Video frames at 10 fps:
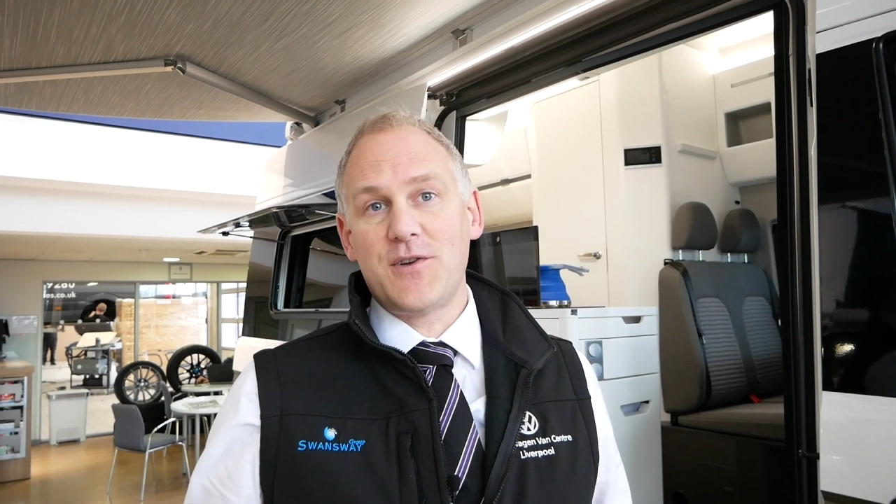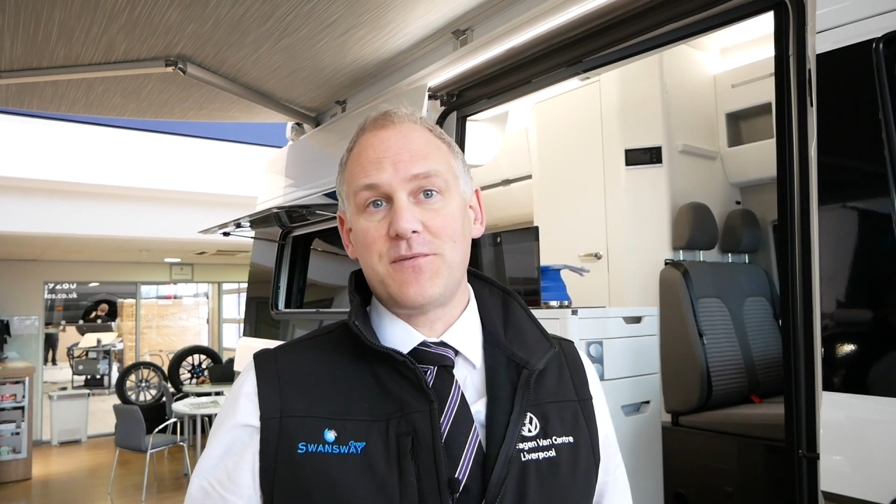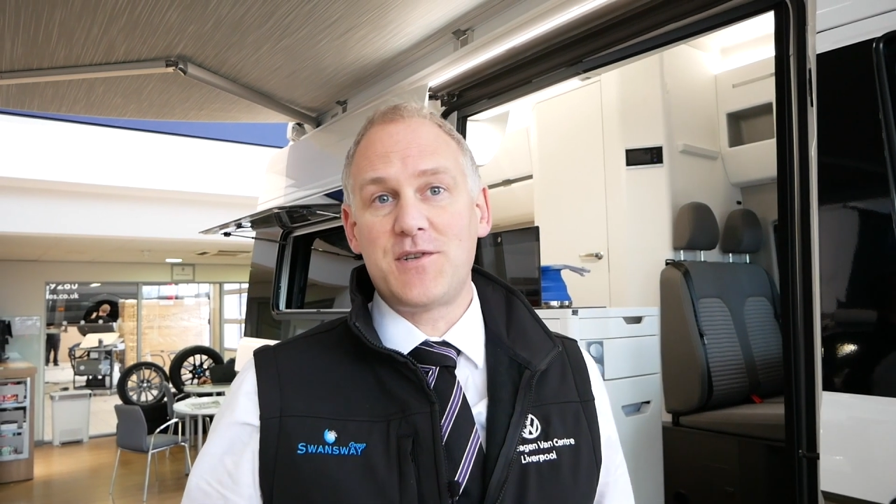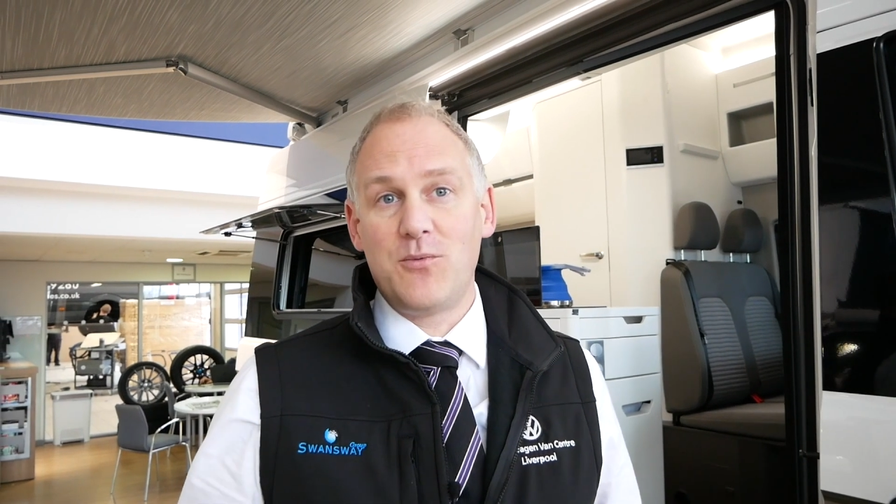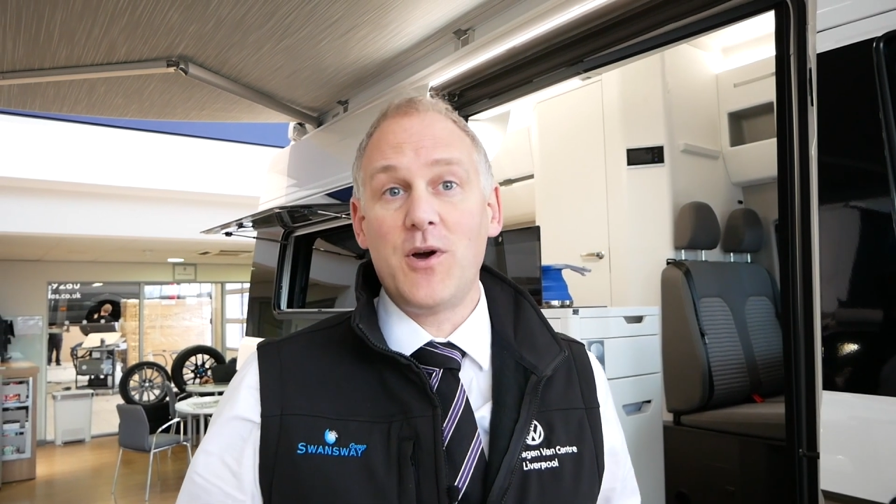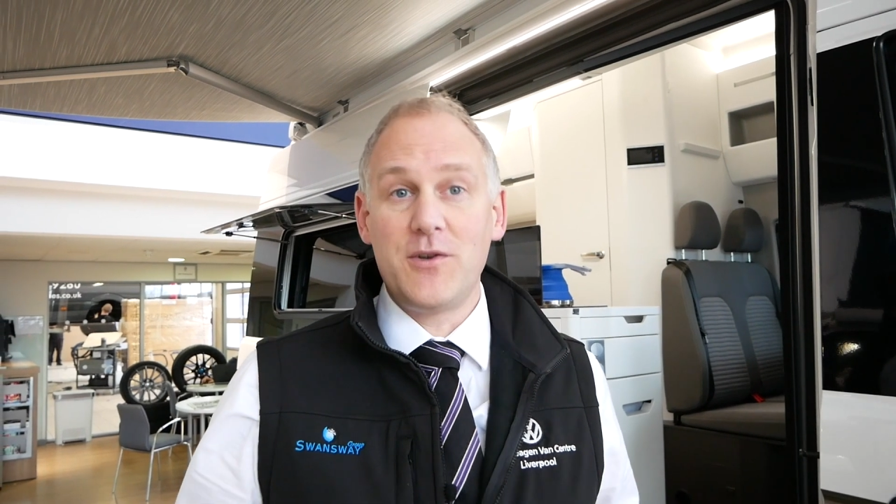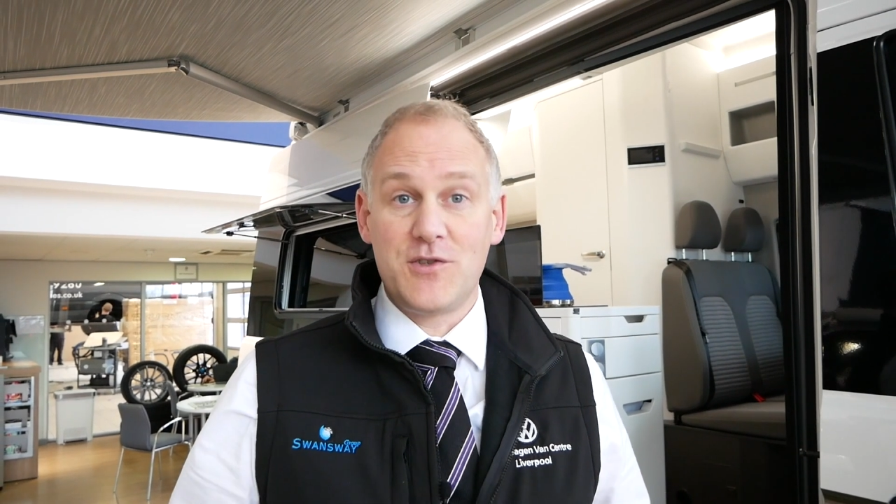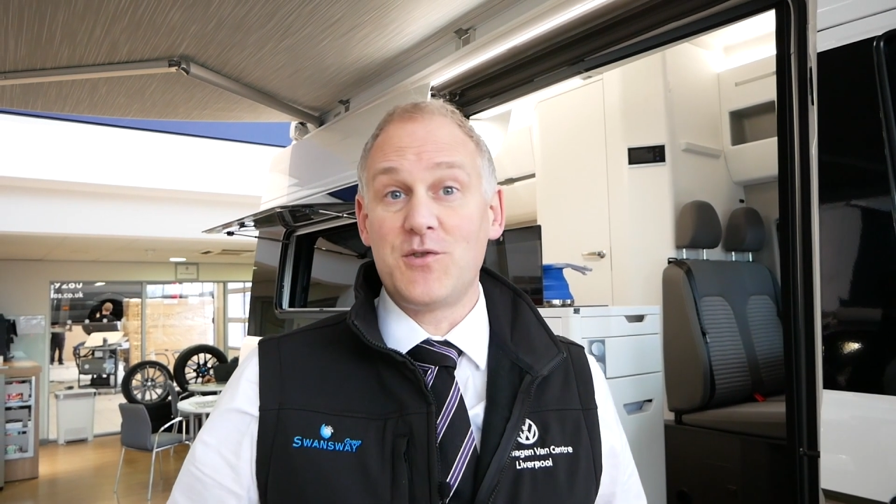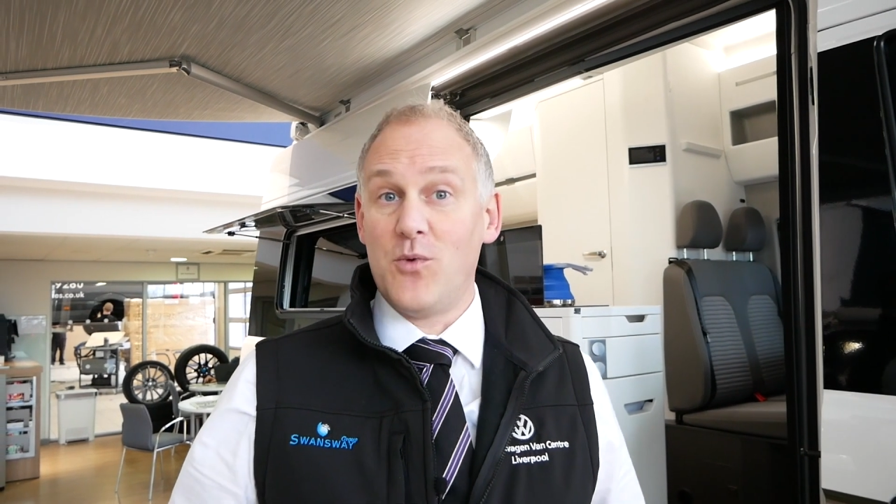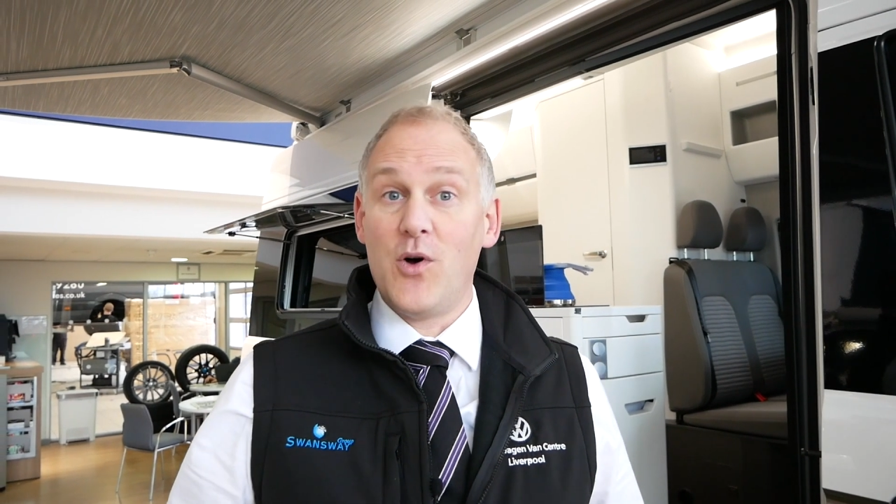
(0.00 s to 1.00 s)
obviously where
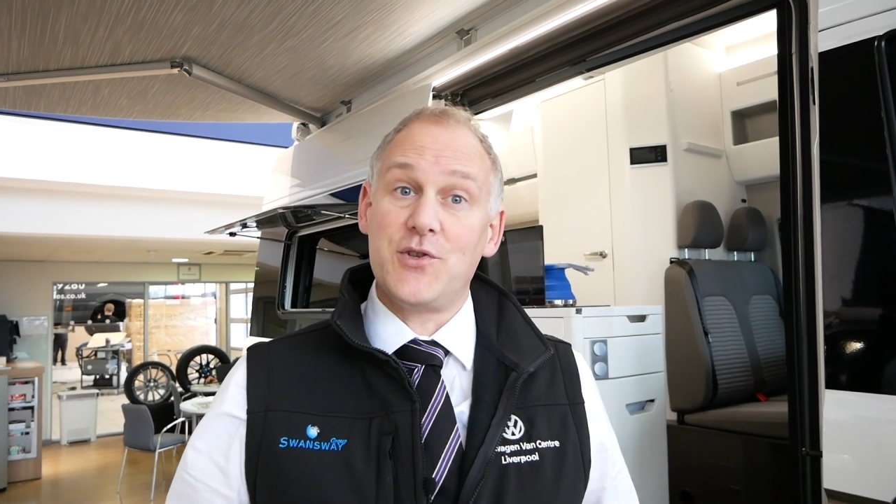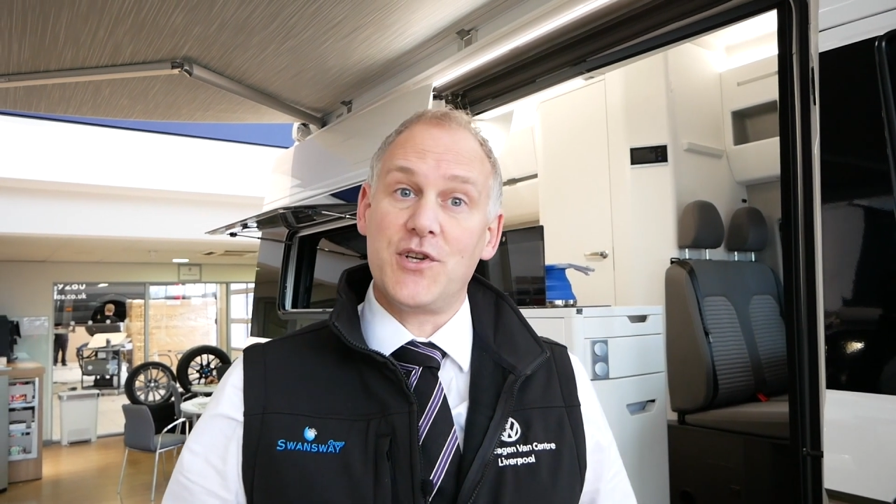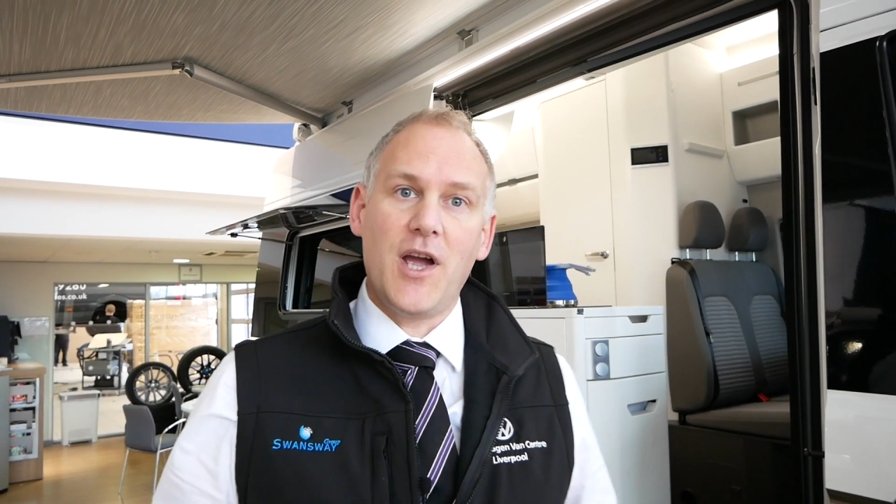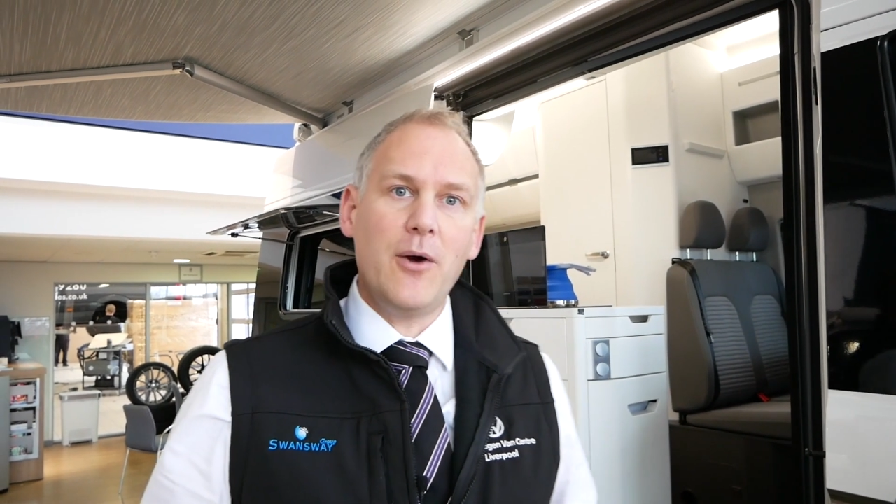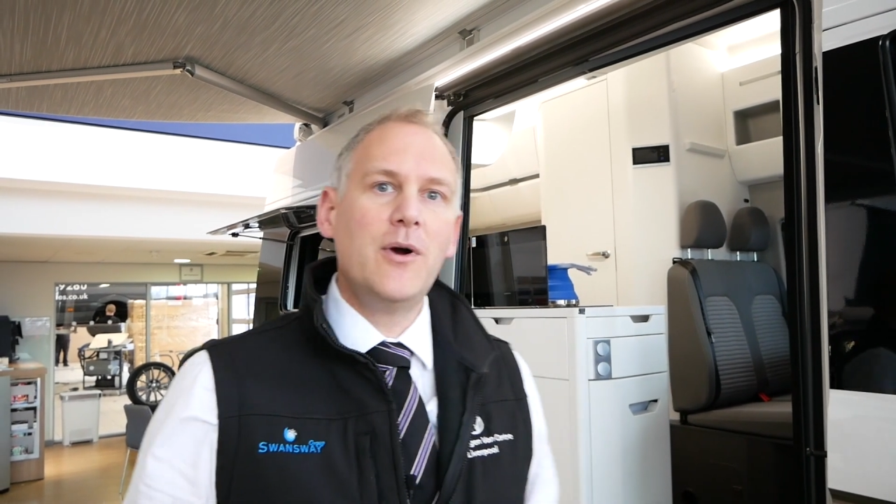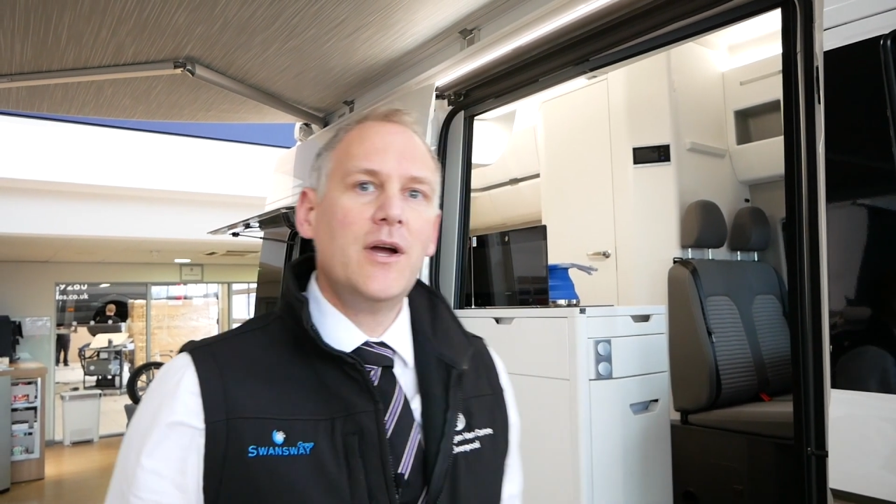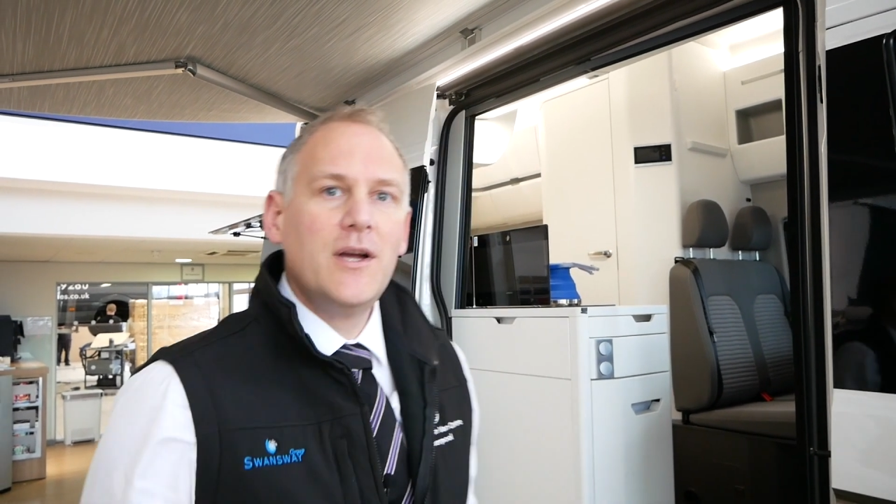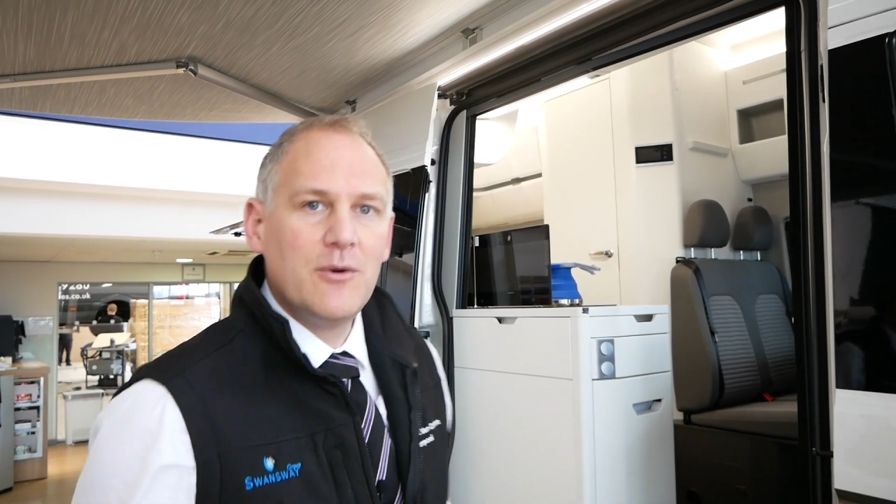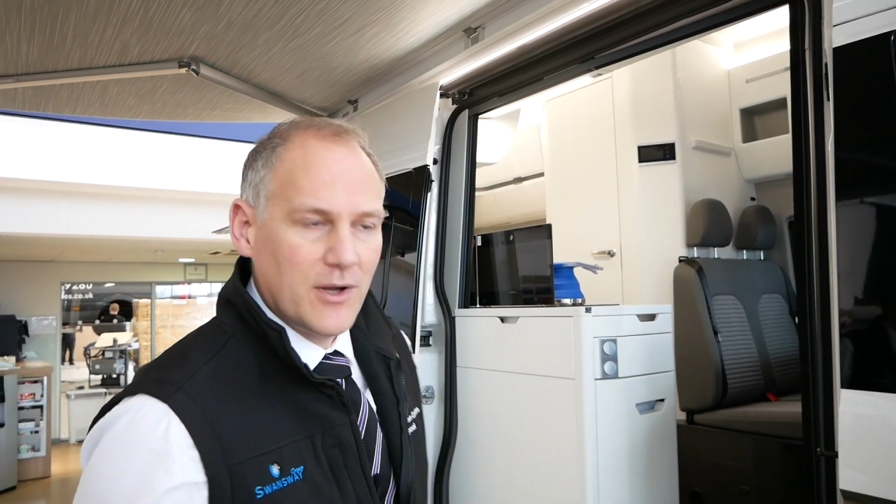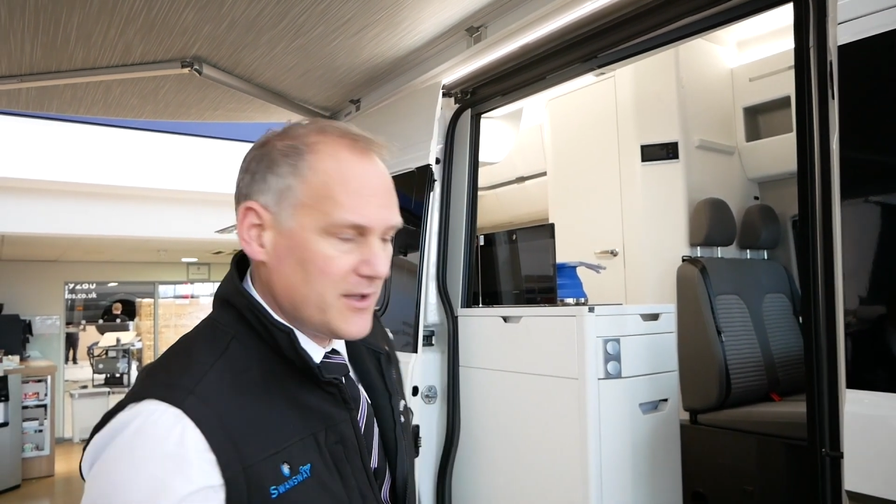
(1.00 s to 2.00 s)
does the water go?
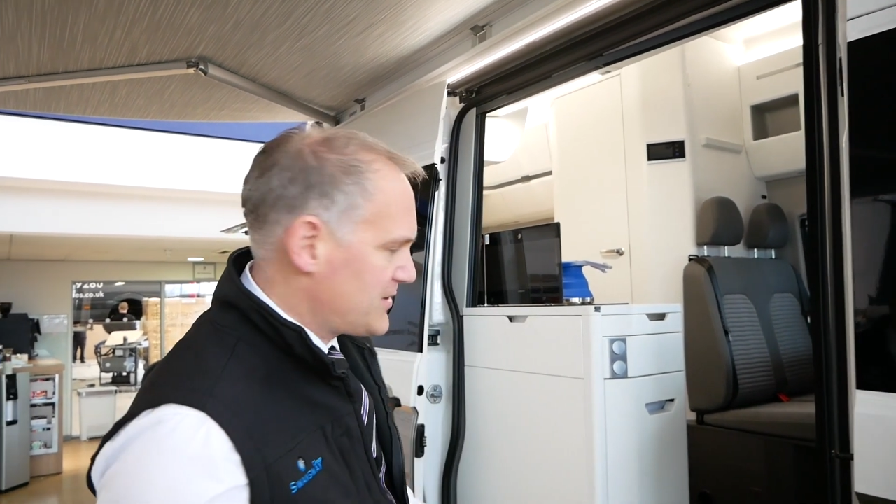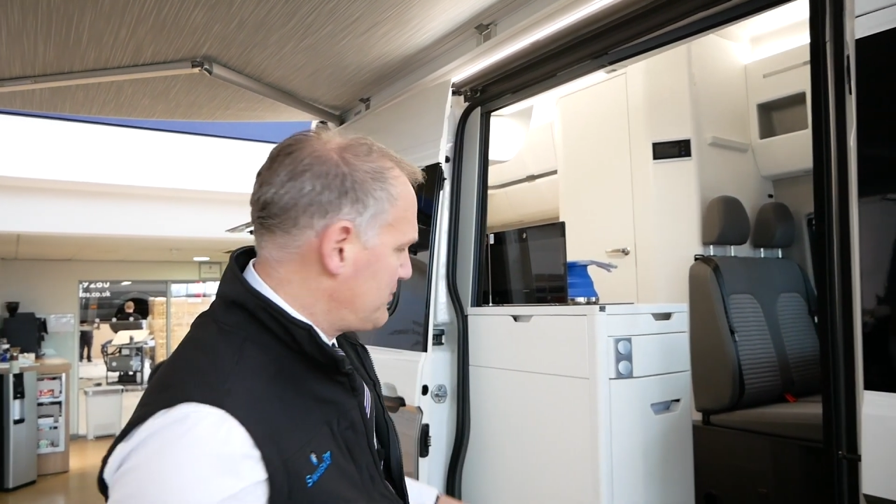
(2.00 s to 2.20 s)
Well, it's